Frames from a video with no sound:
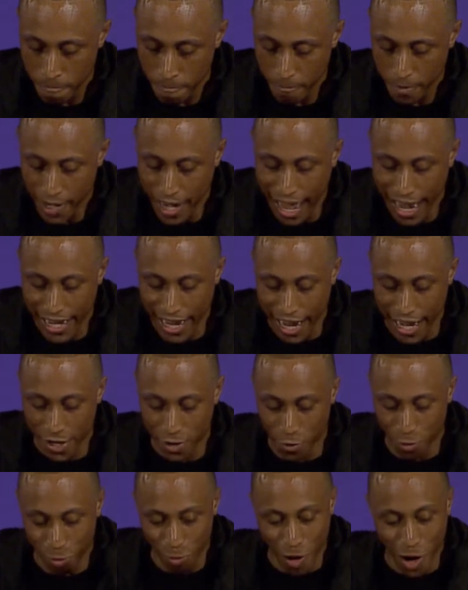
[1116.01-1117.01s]
like a
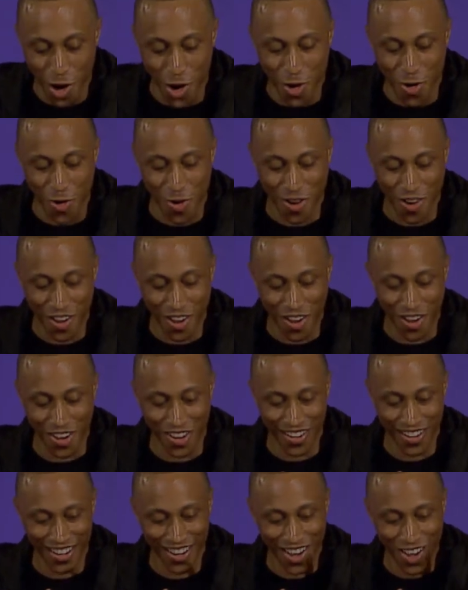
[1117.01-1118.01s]
crow
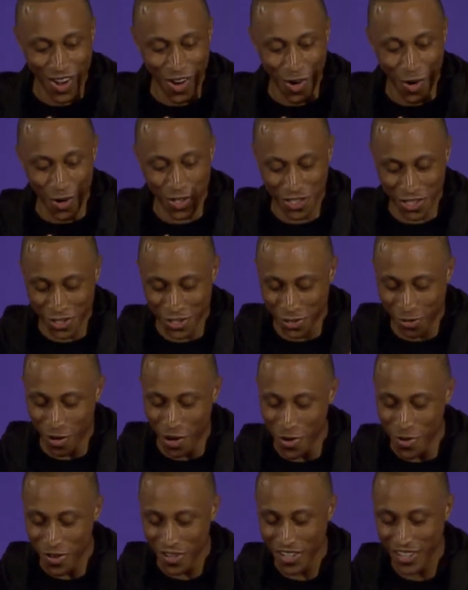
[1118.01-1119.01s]
or to
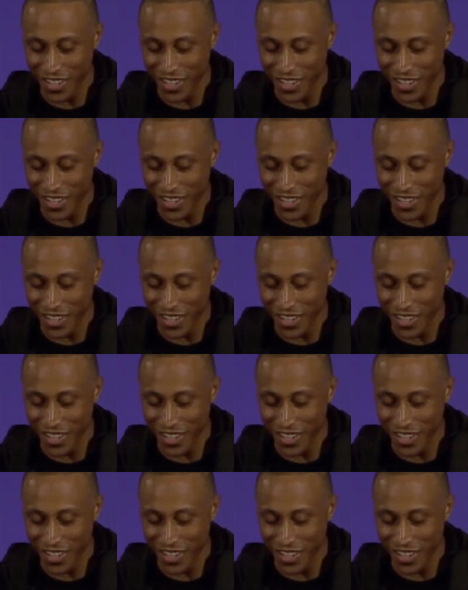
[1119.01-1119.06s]
croak.